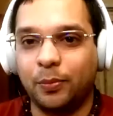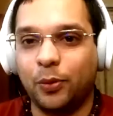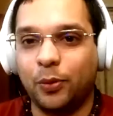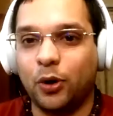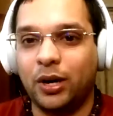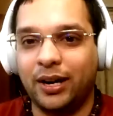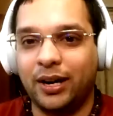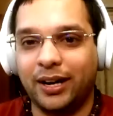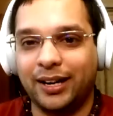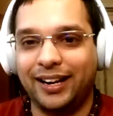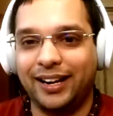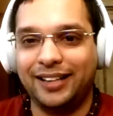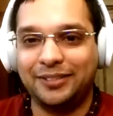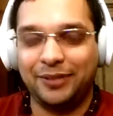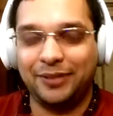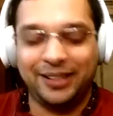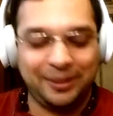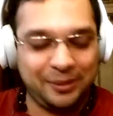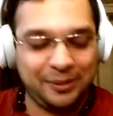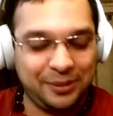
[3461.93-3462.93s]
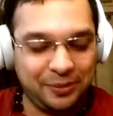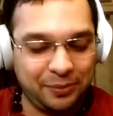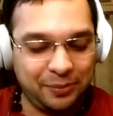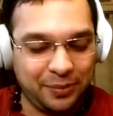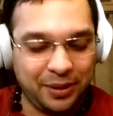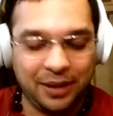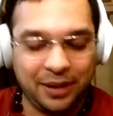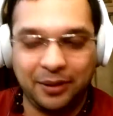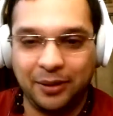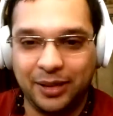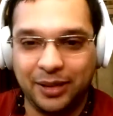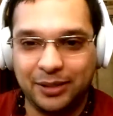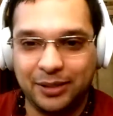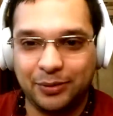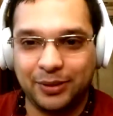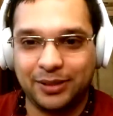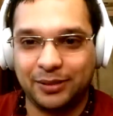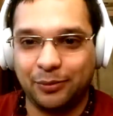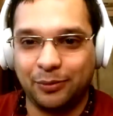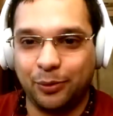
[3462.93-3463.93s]
Bold agrees with
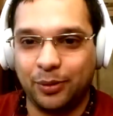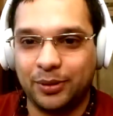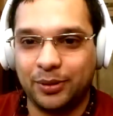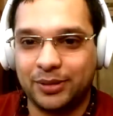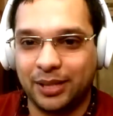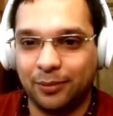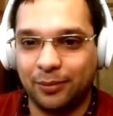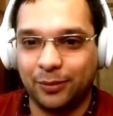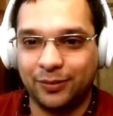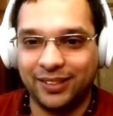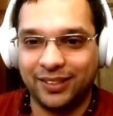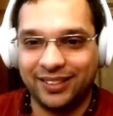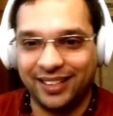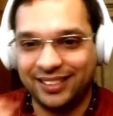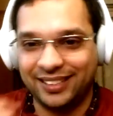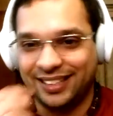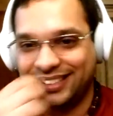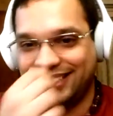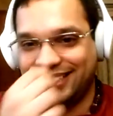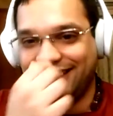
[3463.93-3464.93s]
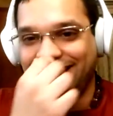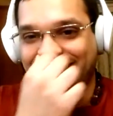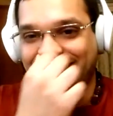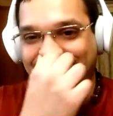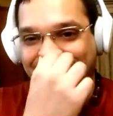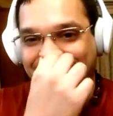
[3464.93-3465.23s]
some things I said.